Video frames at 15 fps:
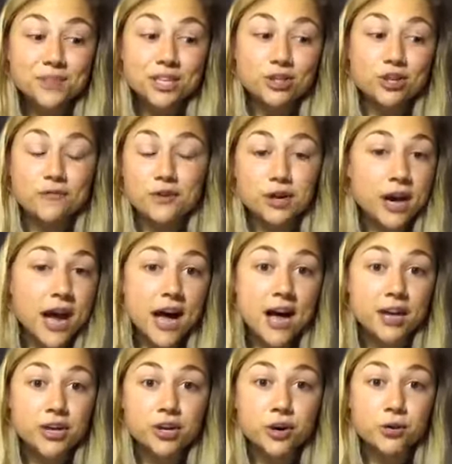So if you're
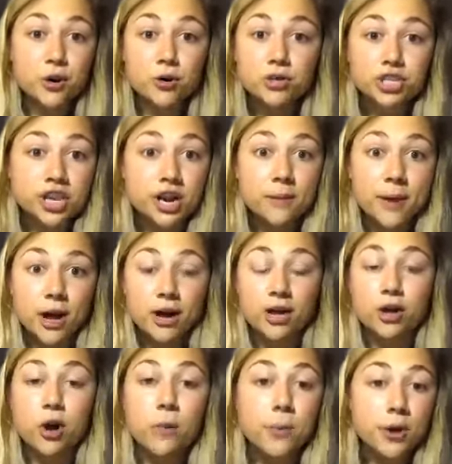not, go share about it.
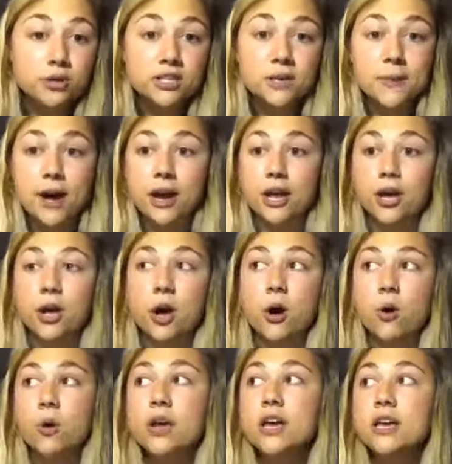Go post about it.
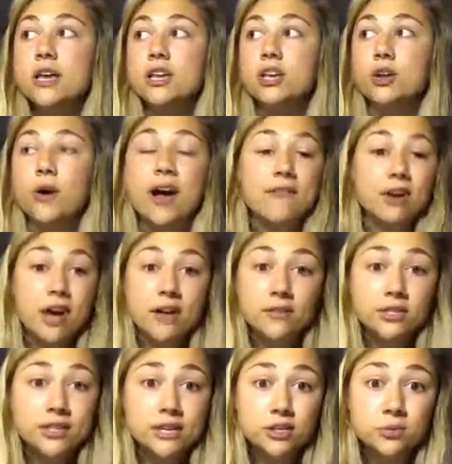Go, have a
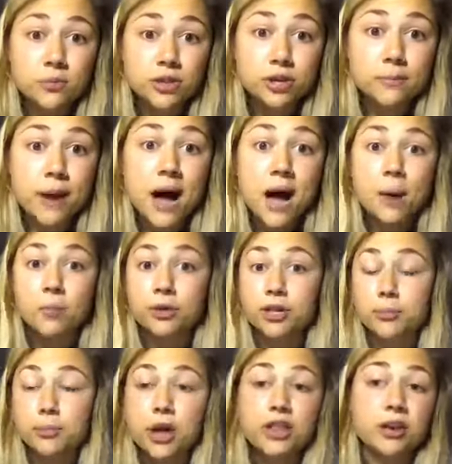conversation with your mom, with
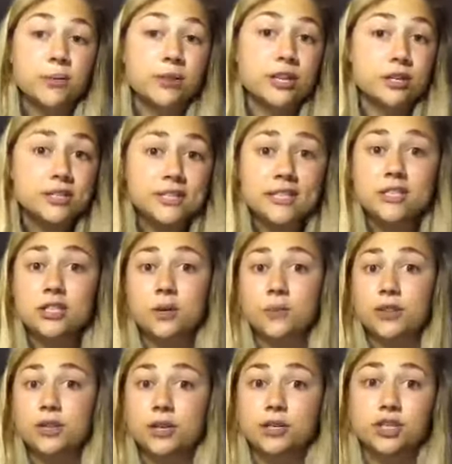your brother, with your sister,
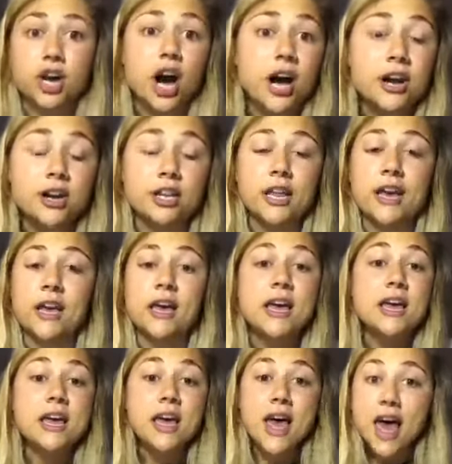with your daughter,
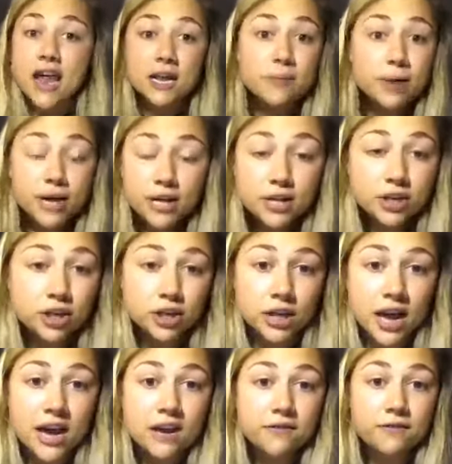anybody in your
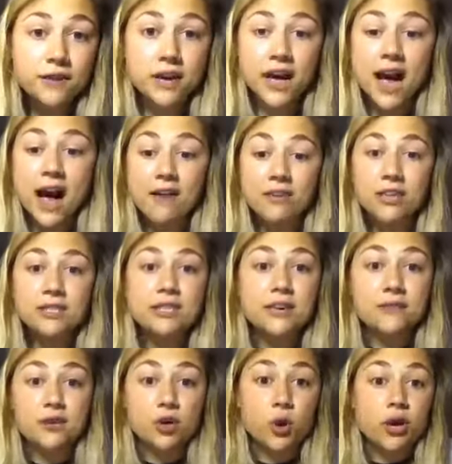life. Obviously,
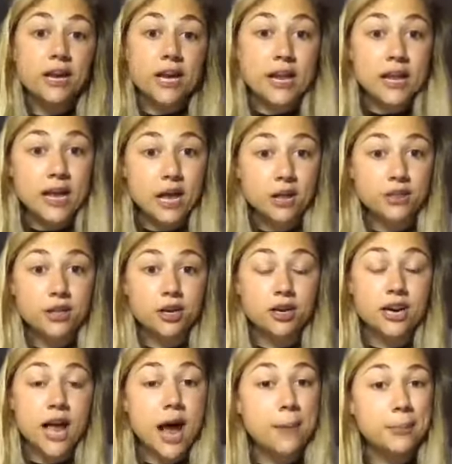if you're getting healthier
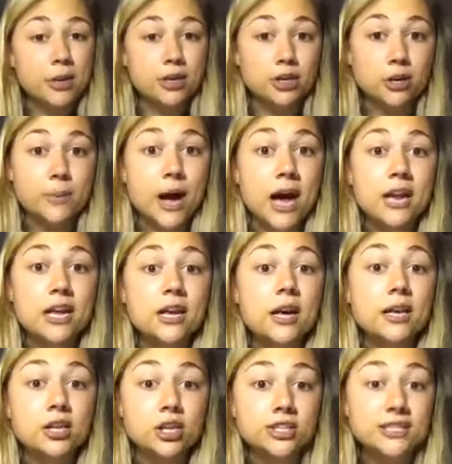and happier in your body
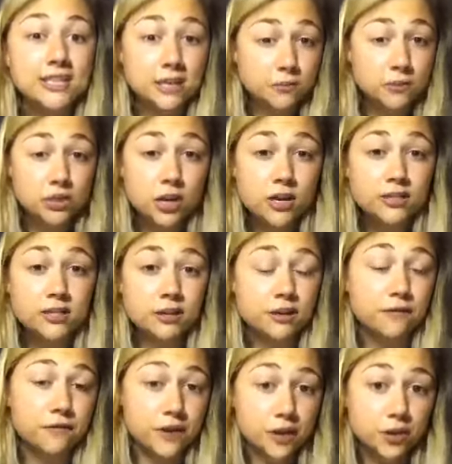and you're seeing results and
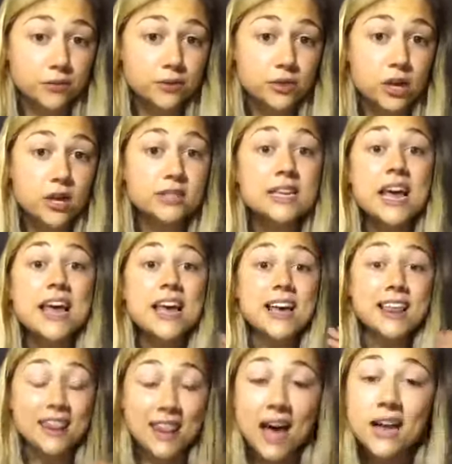you're feeling results,
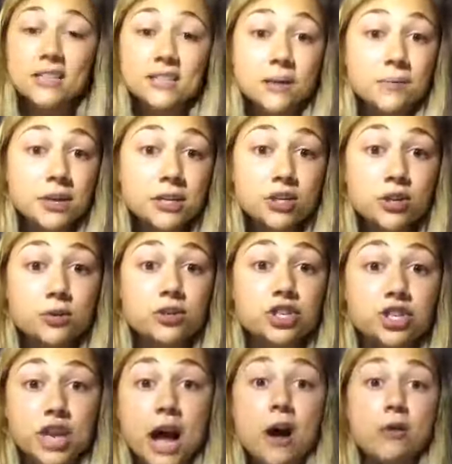that is something to
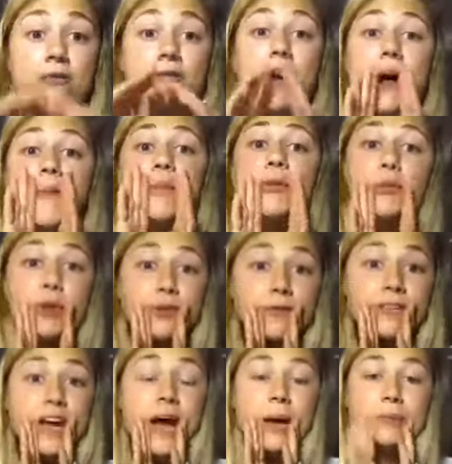shout from the
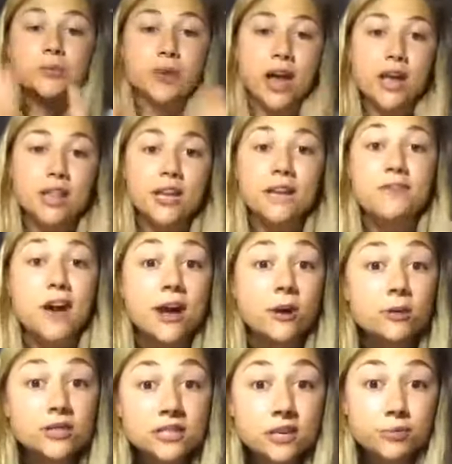rooftops, right? If I
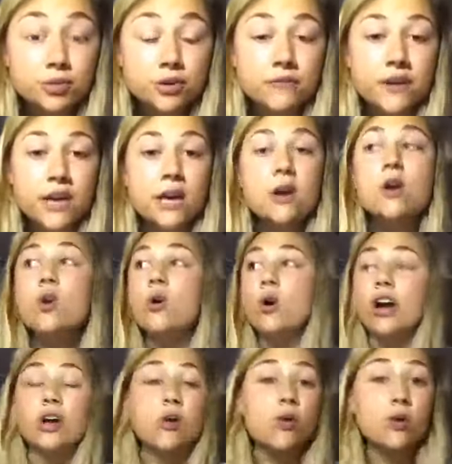go see a movie or
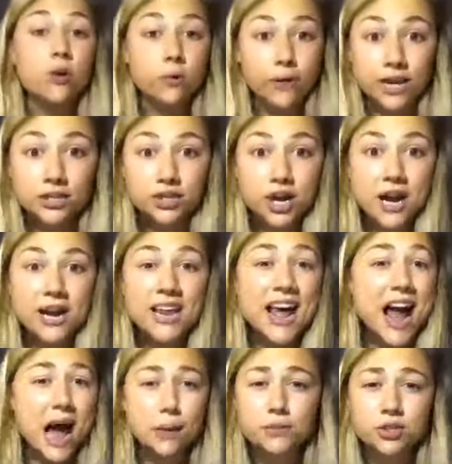I go to a restaurant and it
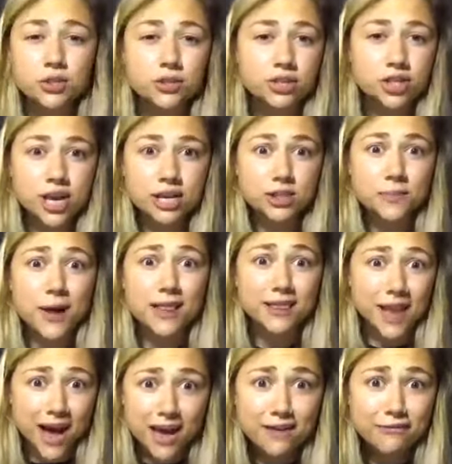absolutely changed my
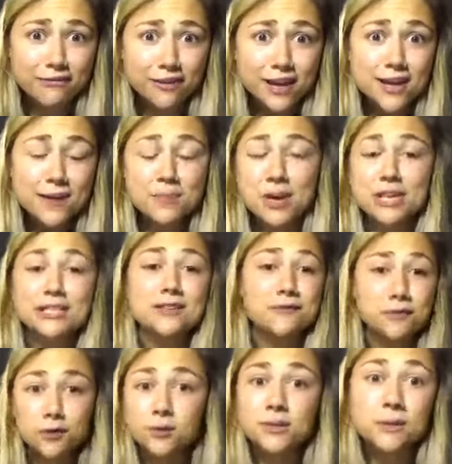life because the
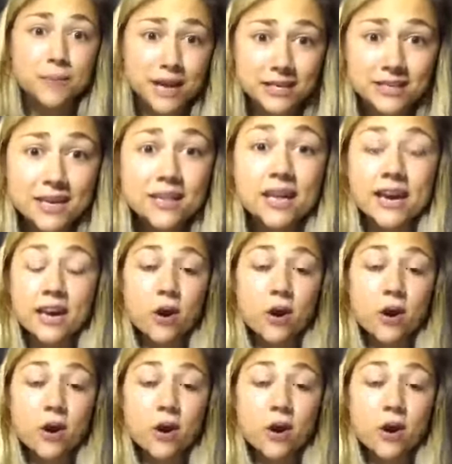food was amazing.